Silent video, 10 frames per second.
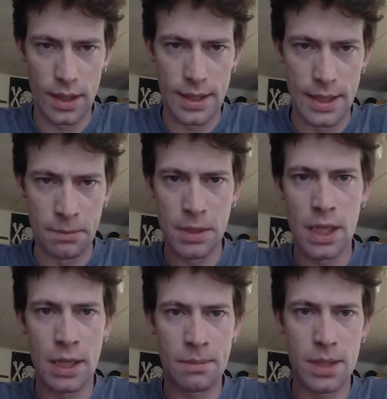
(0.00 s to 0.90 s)

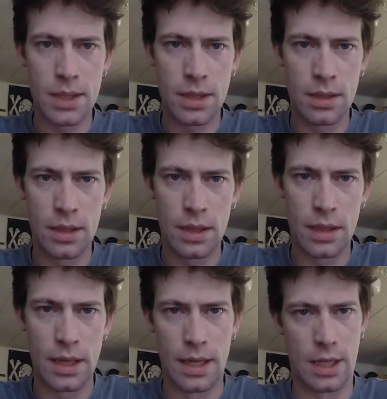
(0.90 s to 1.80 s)
Sometimes
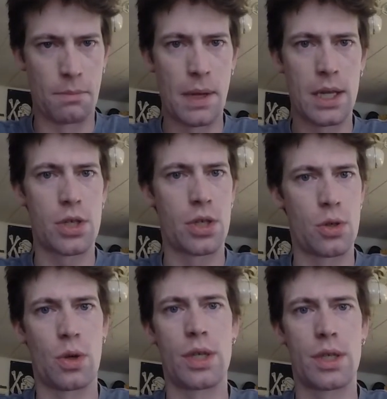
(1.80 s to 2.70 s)
it's the best
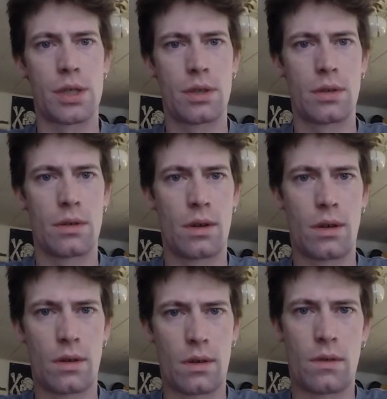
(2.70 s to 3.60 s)
choice
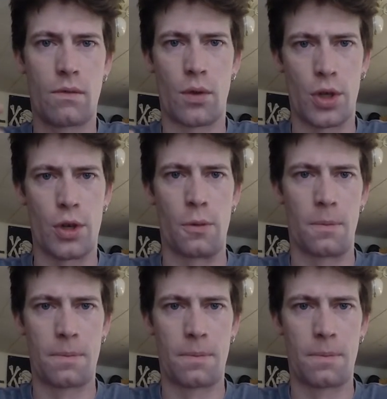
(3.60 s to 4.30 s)
for you.